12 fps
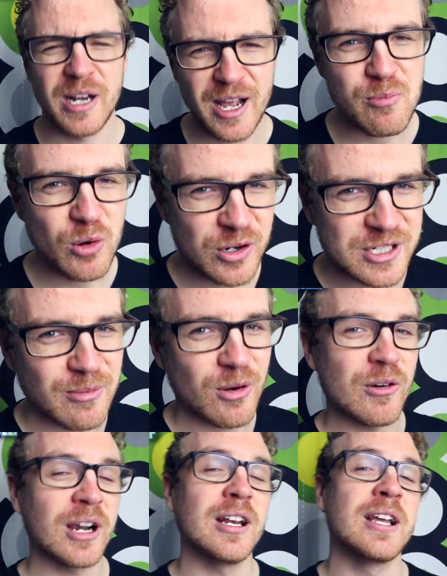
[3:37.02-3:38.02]
did I pronounce them
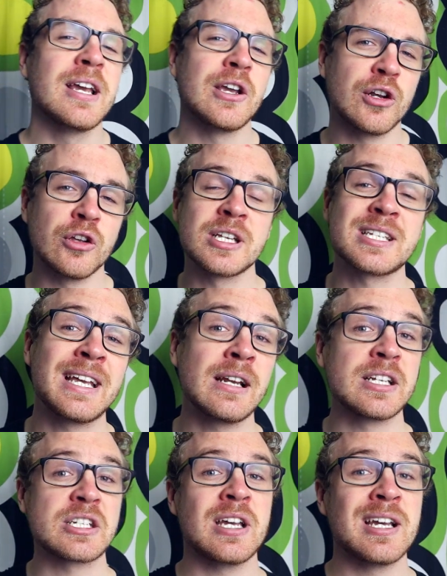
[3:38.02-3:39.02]
correctly? You know, this
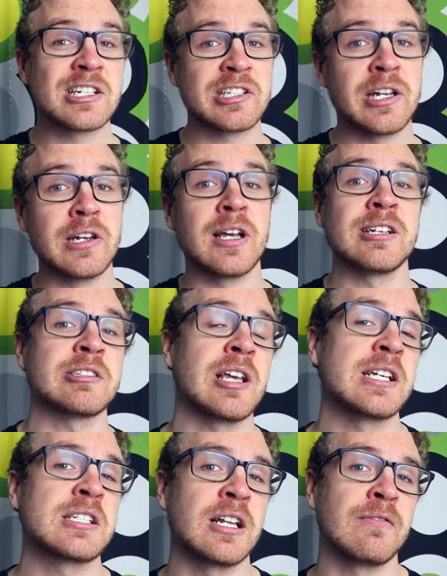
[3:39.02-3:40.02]
English standardized
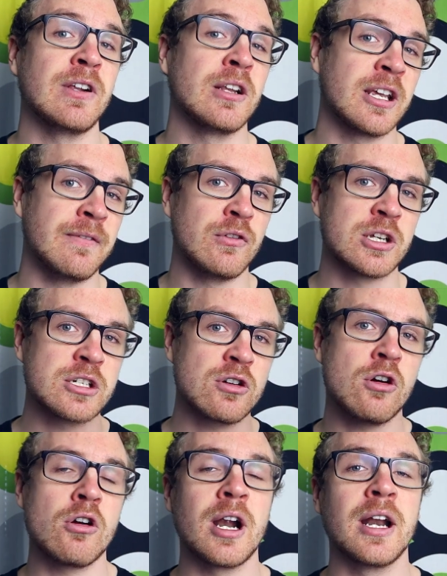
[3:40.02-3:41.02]
test that will give you a
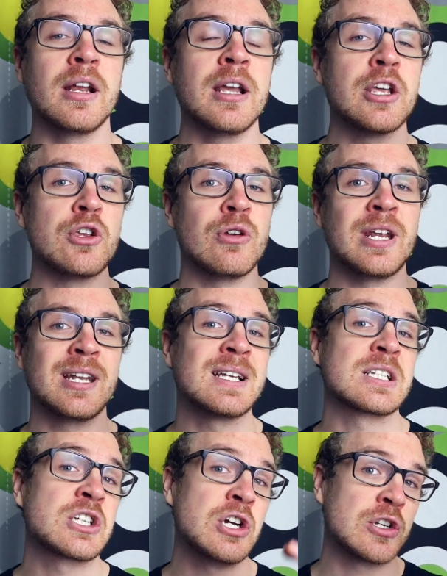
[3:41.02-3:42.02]
score and you need
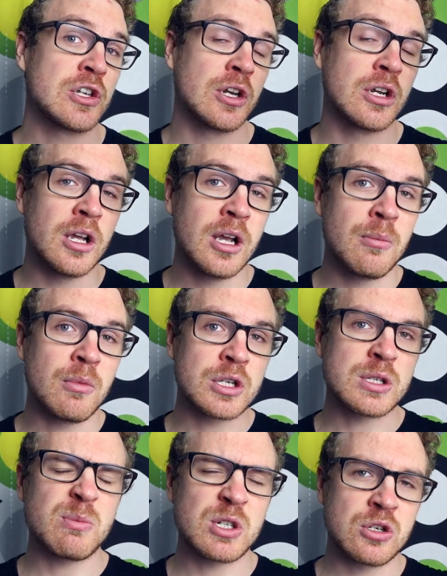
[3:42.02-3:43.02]
a certain
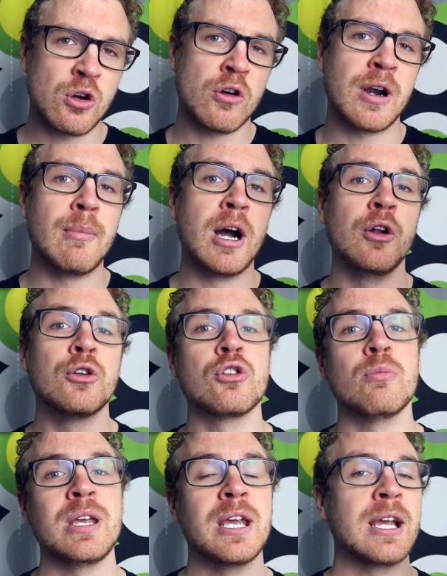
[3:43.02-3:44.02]
score amount
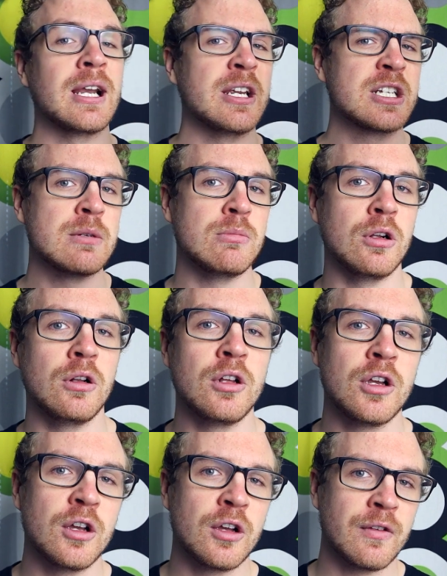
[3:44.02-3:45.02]
to be eligible
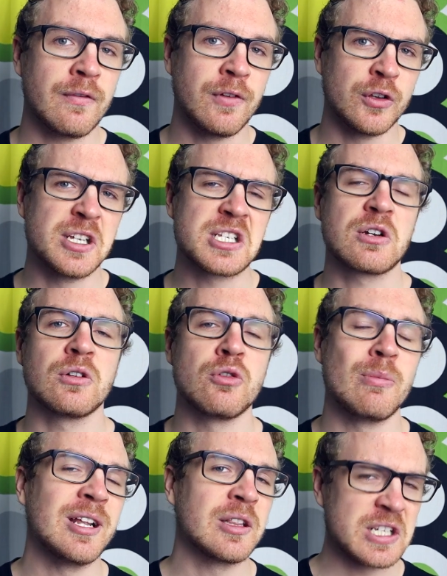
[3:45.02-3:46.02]
for this to
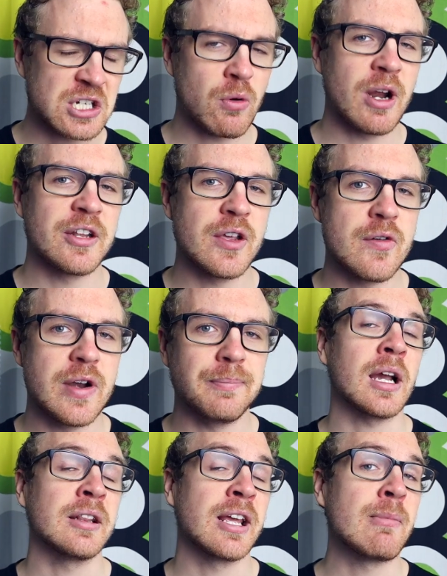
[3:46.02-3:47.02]
meet this criteria.
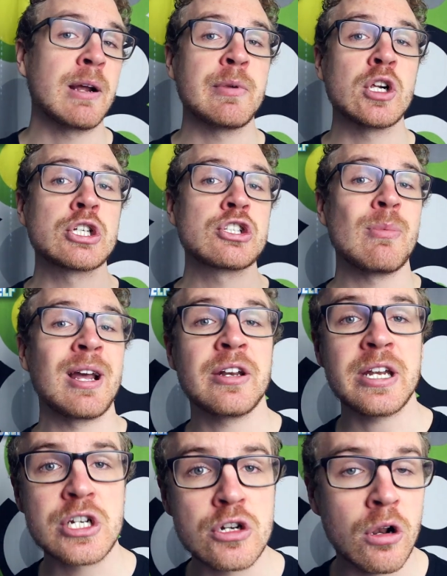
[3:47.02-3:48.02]
And there might be also some
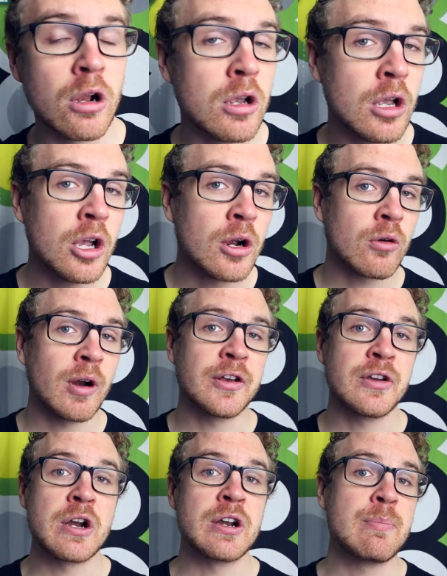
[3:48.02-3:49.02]
additional
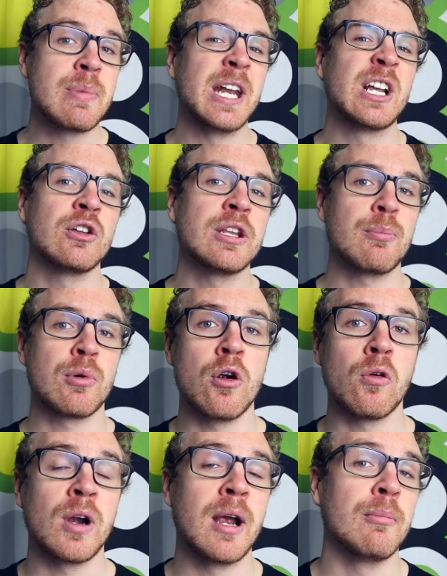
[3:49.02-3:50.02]
criteria depending on the
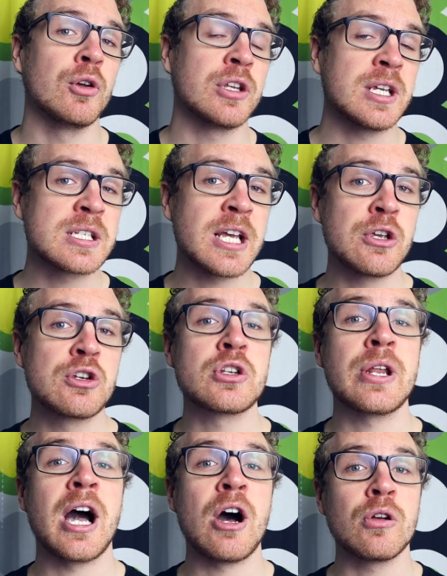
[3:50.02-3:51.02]
program, but these are
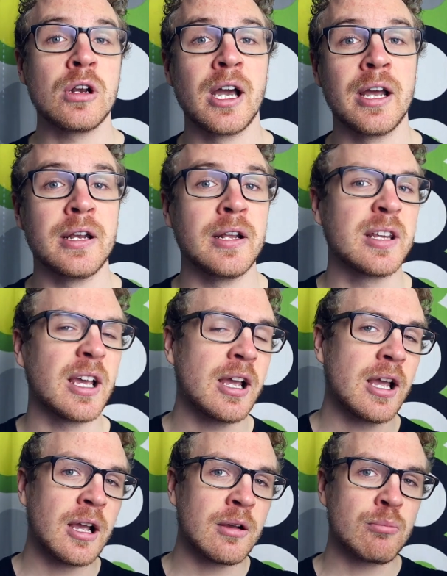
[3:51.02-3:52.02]
usually outlined in the
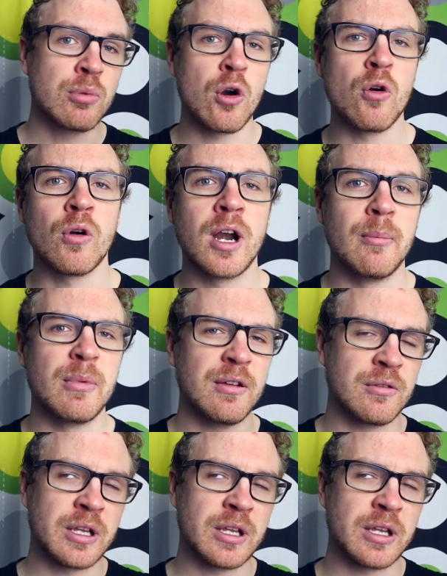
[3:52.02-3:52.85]
program,